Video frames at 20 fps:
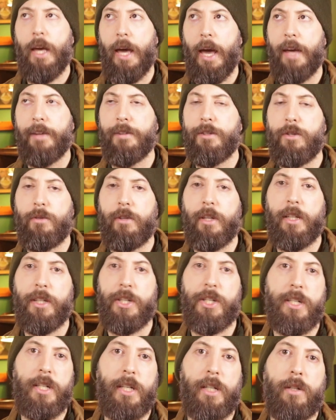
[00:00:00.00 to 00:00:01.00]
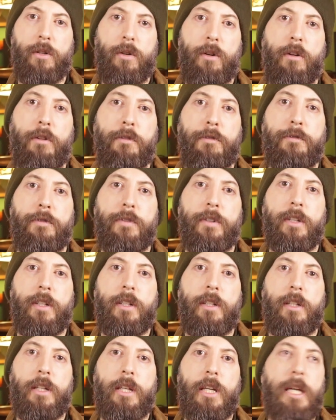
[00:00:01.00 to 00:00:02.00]
entering a state of
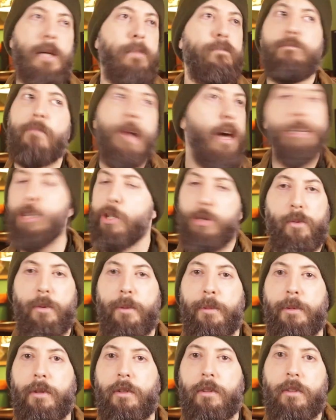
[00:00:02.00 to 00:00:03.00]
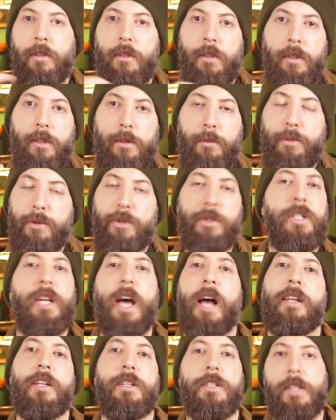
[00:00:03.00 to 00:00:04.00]
immeasurable
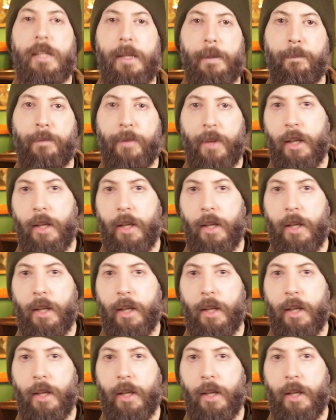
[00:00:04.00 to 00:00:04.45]
brutality.